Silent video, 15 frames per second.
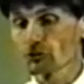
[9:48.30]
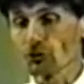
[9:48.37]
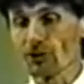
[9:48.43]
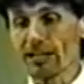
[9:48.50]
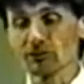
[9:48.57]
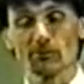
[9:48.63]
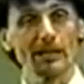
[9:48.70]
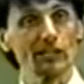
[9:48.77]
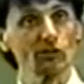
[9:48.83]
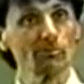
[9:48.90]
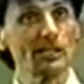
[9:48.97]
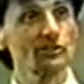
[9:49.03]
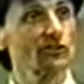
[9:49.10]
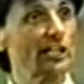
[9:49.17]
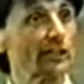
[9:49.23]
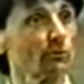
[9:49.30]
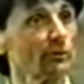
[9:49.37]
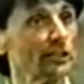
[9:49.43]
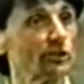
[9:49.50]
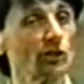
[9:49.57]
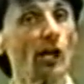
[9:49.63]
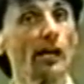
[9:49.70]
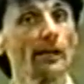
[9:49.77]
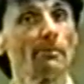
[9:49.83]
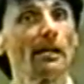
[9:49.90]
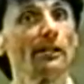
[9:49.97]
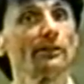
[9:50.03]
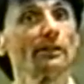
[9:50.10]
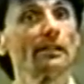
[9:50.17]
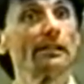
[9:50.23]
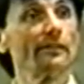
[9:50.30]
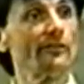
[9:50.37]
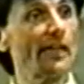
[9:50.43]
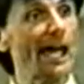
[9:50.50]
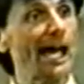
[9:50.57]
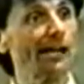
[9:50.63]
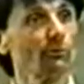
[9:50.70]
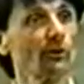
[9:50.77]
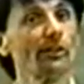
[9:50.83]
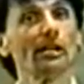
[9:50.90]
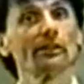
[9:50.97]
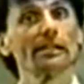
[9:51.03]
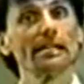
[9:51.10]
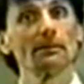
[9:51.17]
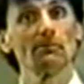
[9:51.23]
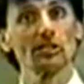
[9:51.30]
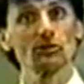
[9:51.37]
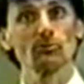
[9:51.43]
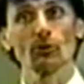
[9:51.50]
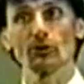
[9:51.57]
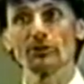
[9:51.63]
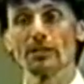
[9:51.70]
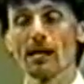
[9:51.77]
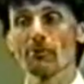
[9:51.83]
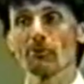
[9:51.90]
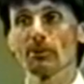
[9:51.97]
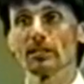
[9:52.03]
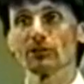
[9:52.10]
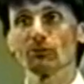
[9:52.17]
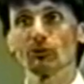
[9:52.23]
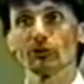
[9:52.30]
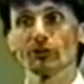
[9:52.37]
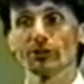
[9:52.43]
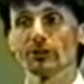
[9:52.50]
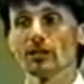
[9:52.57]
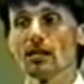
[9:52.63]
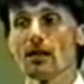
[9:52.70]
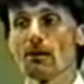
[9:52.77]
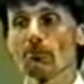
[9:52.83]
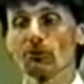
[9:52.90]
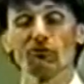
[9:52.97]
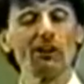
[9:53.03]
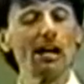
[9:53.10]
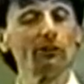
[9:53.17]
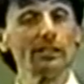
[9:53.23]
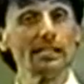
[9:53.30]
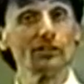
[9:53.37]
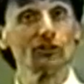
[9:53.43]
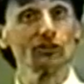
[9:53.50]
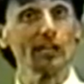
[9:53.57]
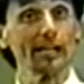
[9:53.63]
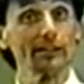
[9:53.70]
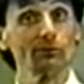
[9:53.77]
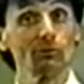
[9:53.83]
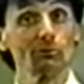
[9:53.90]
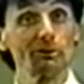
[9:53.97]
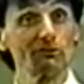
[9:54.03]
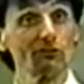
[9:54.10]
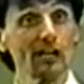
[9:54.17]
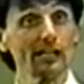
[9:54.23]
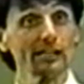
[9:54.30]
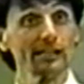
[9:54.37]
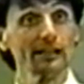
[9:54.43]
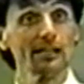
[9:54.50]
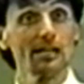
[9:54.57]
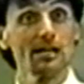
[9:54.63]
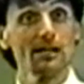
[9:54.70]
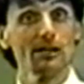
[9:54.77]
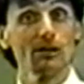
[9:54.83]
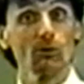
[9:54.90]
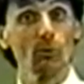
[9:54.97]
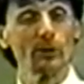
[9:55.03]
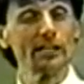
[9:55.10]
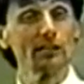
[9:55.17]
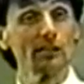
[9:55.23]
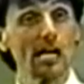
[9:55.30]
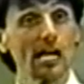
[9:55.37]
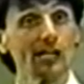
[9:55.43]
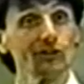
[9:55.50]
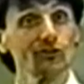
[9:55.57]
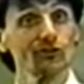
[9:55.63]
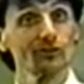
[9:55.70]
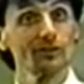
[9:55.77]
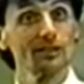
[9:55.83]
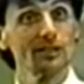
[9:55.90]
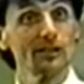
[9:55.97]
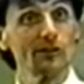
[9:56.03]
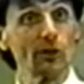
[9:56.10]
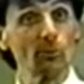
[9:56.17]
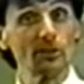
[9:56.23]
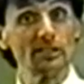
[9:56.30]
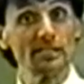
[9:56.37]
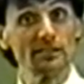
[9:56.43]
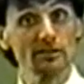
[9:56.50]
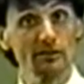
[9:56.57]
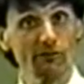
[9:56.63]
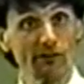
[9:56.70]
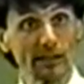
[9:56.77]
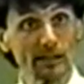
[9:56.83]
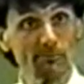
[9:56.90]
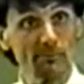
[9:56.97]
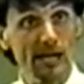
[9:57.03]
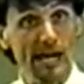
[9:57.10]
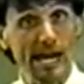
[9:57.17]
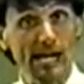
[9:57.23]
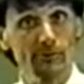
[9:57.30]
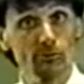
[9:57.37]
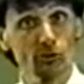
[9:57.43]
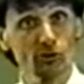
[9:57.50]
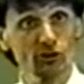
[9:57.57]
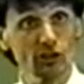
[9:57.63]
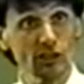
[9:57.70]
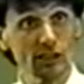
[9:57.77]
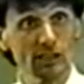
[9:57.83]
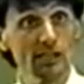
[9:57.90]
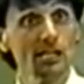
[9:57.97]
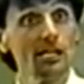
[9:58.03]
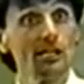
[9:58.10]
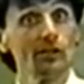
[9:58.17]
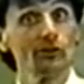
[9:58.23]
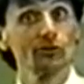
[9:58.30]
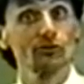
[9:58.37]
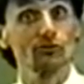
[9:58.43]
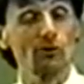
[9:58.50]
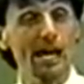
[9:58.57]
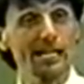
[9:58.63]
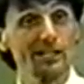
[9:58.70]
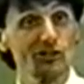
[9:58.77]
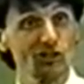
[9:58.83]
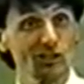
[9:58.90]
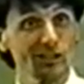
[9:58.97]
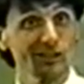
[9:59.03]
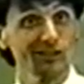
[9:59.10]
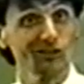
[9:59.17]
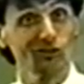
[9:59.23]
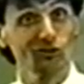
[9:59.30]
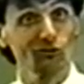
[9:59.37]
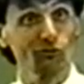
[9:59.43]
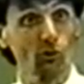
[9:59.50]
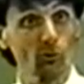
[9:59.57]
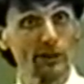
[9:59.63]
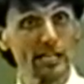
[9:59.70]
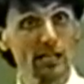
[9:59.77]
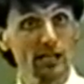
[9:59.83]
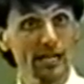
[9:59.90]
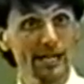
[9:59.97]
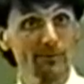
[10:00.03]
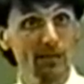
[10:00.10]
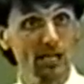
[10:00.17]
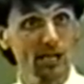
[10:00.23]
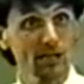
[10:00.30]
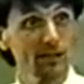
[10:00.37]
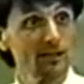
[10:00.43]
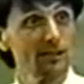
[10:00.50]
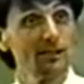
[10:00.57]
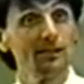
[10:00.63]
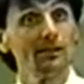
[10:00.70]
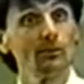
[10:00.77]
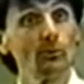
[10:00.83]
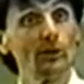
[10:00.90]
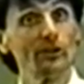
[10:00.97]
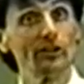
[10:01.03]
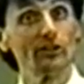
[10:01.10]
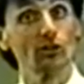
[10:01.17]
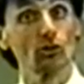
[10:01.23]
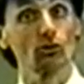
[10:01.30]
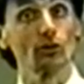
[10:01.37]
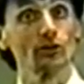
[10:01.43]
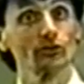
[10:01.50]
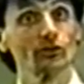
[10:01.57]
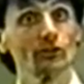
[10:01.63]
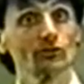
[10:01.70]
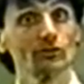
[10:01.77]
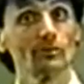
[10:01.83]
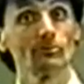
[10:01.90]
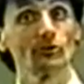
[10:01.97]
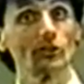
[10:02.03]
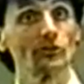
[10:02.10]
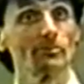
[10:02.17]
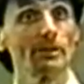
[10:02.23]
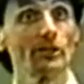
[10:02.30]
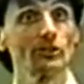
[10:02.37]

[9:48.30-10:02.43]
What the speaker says: So that's about as much as I can really talk about that without getting much more in depth, but it was a profound insight when we finally realized that we need to develop admiralty strategies for reclaiming within the court systems under